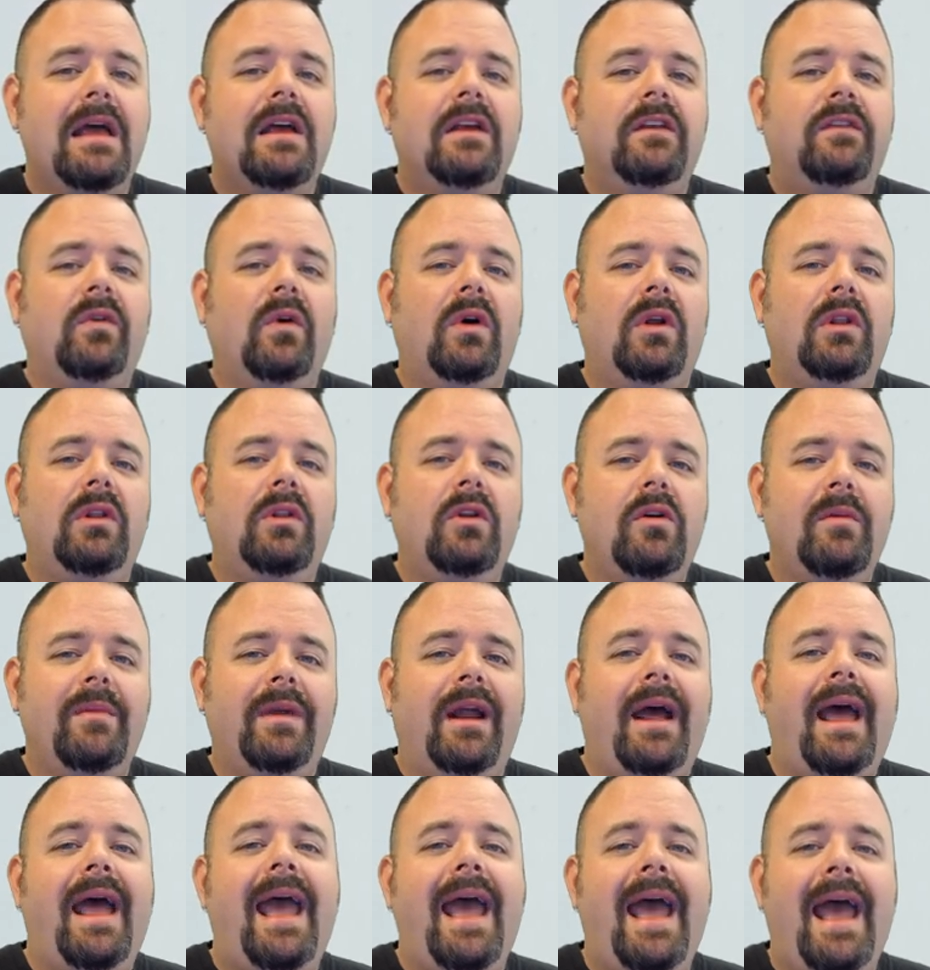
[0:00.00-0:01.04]
So
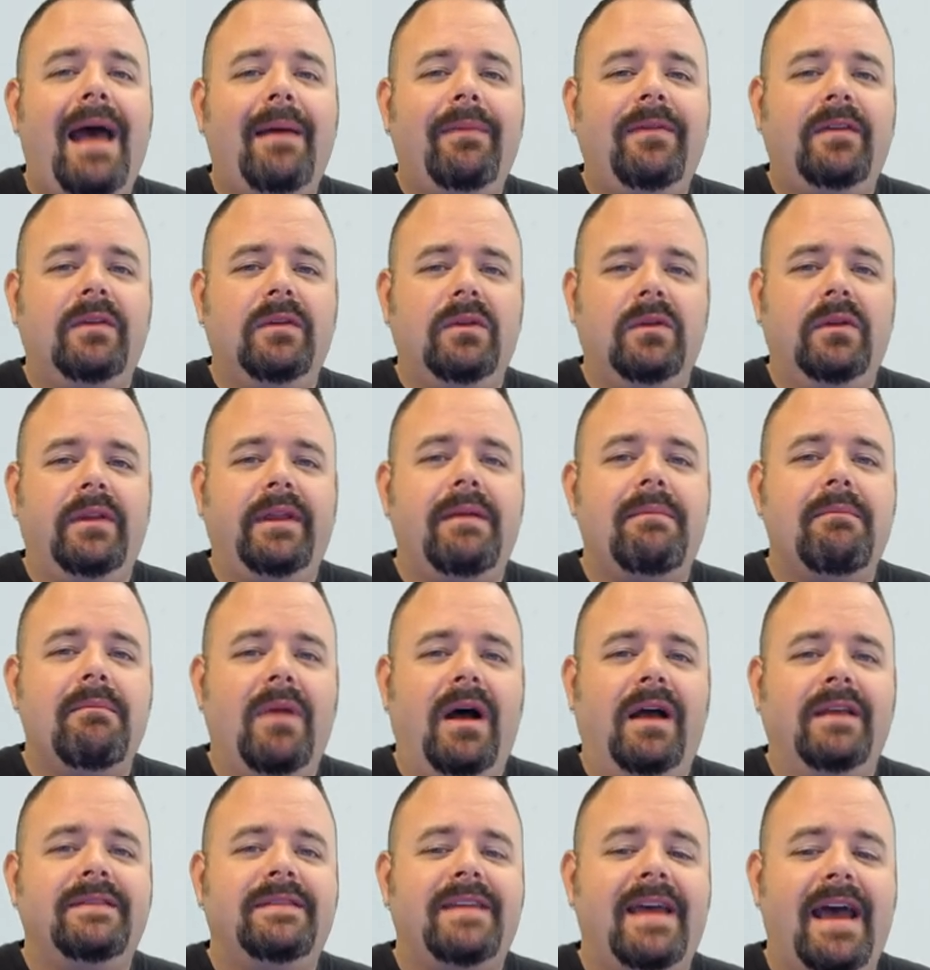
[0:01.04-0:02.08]
alumina absolutely
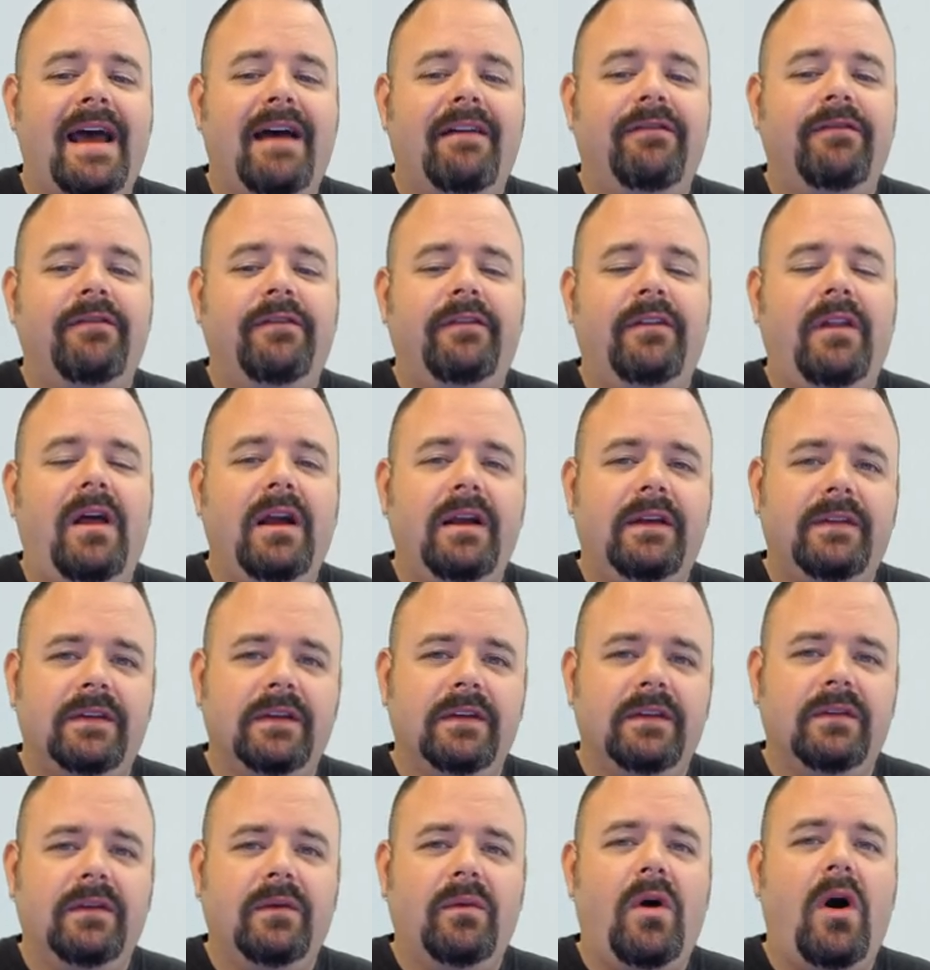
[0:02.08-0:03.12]
must have
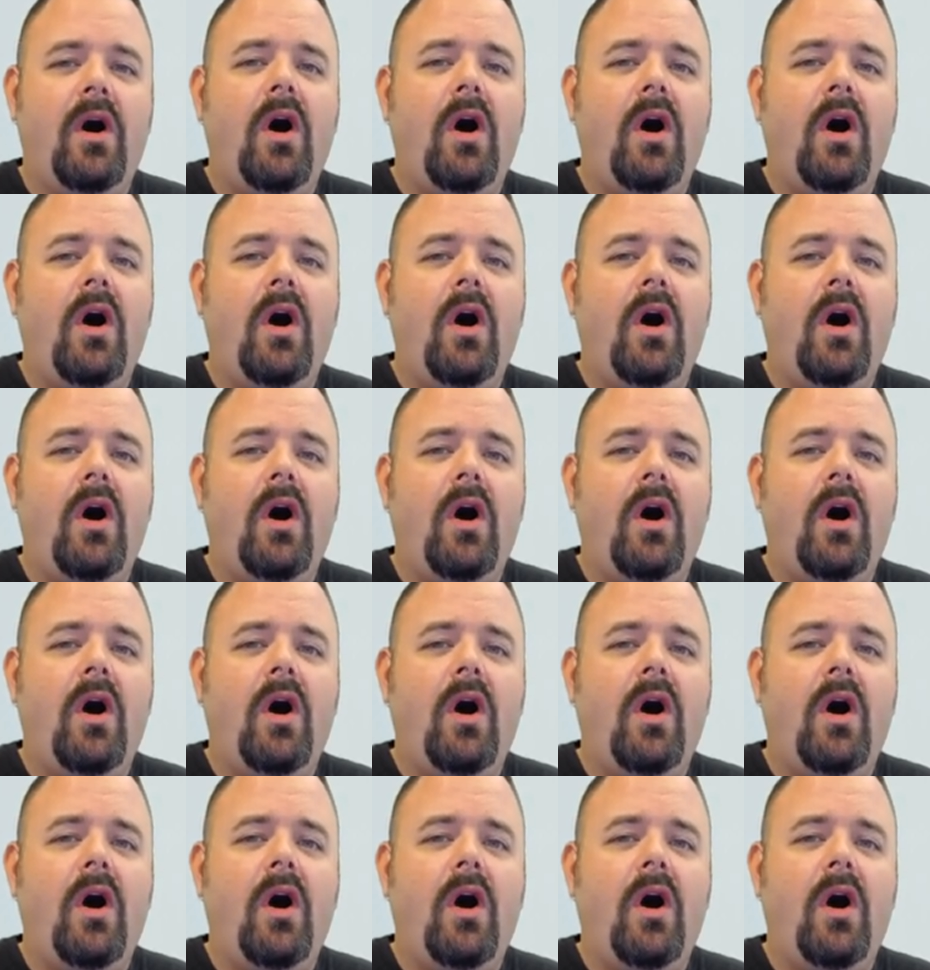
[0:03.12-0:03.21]
fluxes.